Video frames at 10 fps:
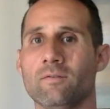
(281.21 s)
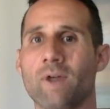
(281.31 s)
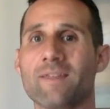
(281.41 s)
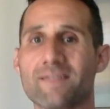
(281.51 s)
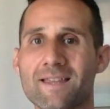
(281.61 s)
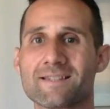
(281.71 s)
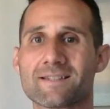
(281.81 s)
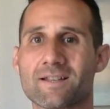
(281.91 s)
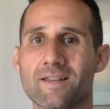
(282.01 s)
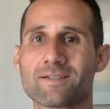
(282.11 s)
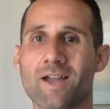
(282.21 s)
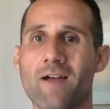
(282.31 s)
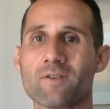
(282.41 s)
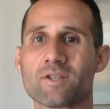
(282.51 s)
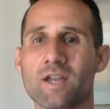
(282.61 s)
Right? This this
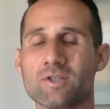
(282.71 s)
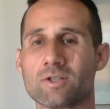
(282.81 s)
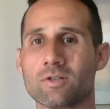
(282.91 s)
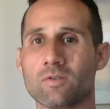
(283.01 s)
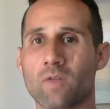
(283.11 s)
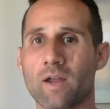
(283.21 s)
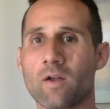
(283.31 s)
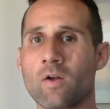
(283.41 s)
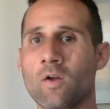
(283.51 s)
conversation, like